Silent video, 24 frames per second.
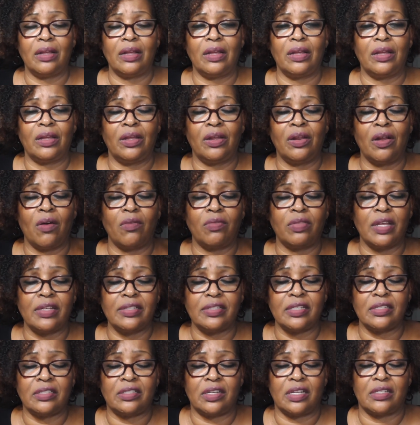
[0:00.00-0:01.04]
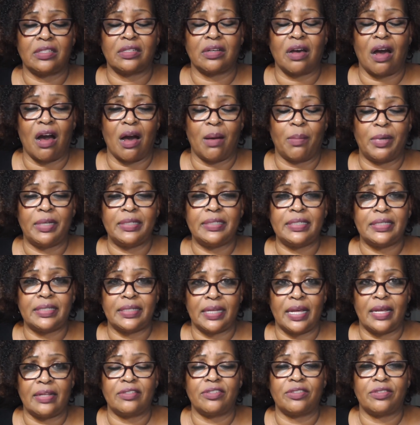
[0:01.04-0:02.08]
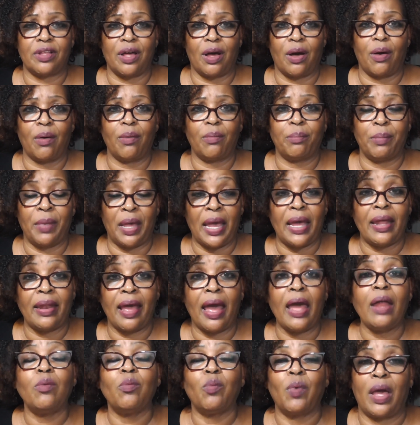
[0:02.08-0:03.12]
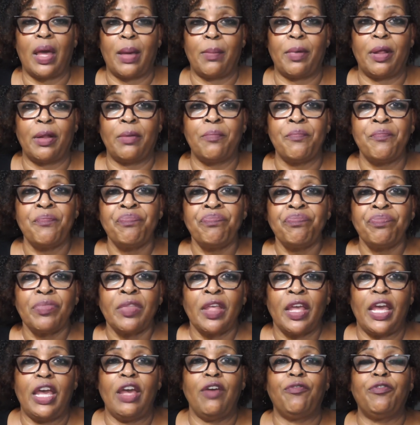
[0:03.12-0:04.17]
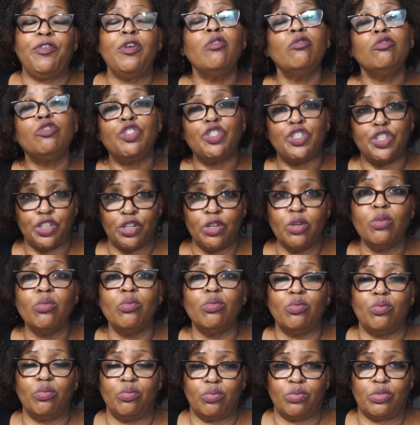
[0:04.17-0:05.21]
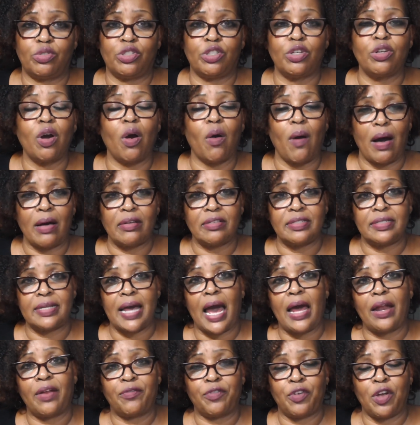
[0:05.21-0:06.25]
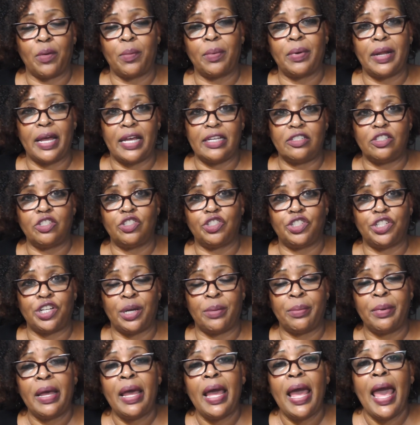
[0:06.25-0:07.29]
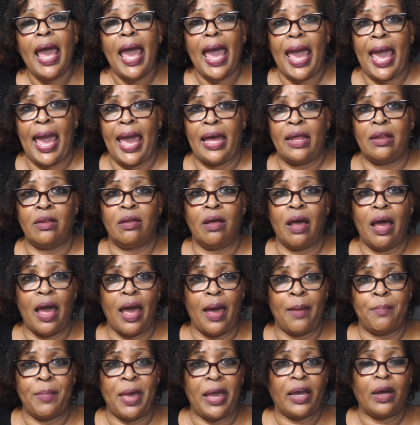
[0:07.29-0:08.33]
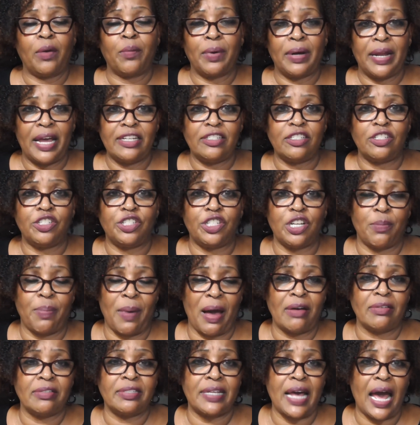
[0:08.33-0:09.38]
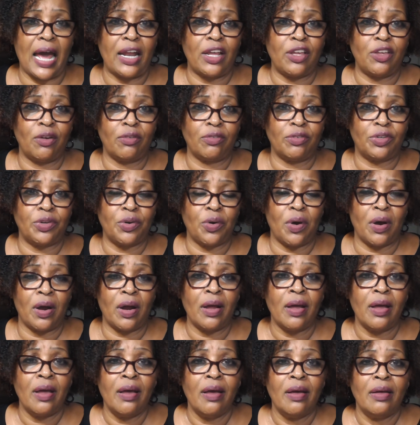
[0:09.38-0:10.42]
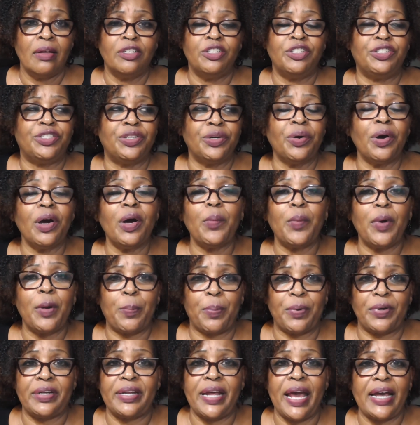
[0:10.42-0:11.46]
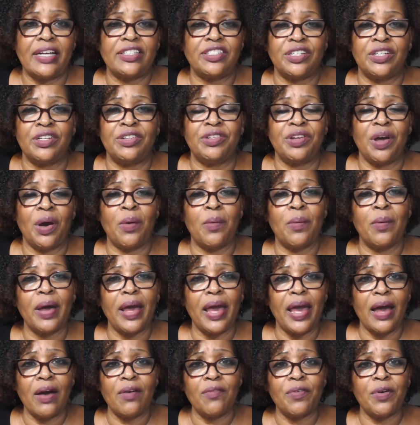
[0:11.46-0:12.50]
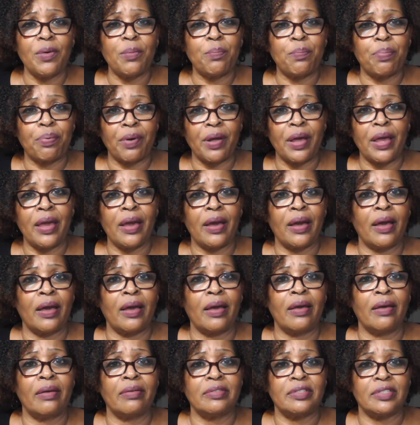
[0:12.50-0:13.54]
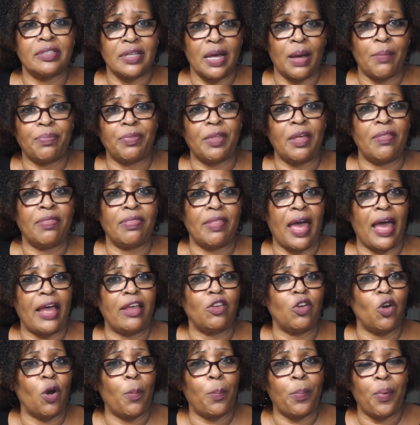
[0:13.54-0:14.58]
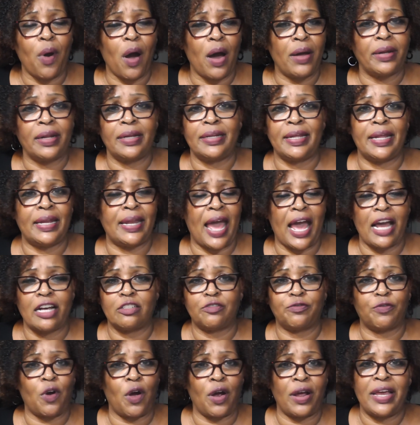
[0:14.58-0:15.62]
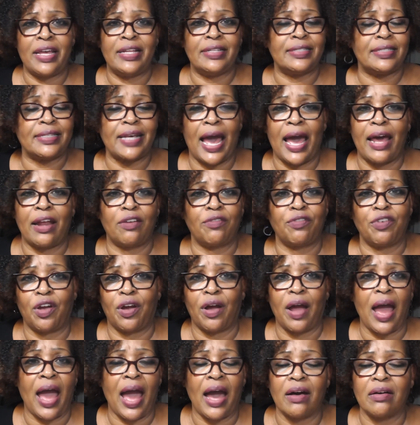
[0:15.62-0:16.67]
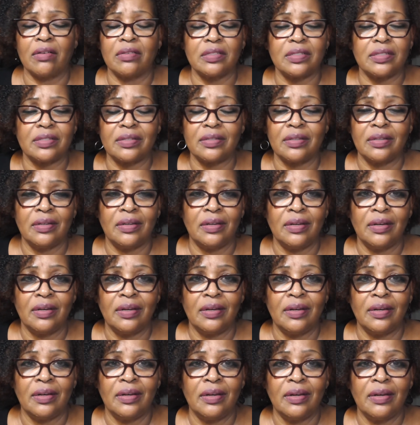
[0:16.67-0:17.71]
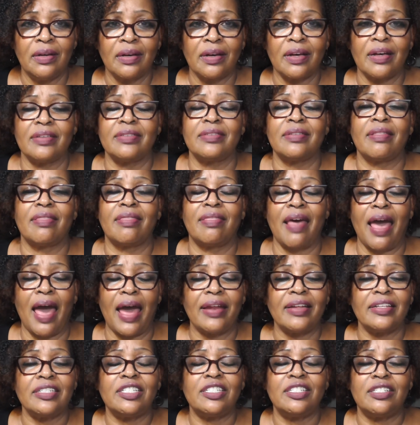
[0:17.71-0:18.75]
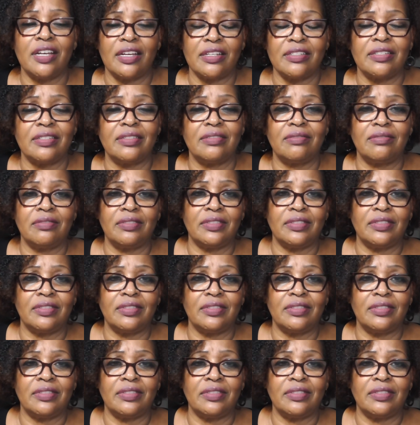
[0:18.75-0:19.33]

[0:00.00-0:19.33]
you know, this is just common sense though, men and women. If you choose to go outside of your relationship and make a relationship outside of your door, do it with protection. Don't ever bring something that your partner didn't ask for inside of your house. Because that is just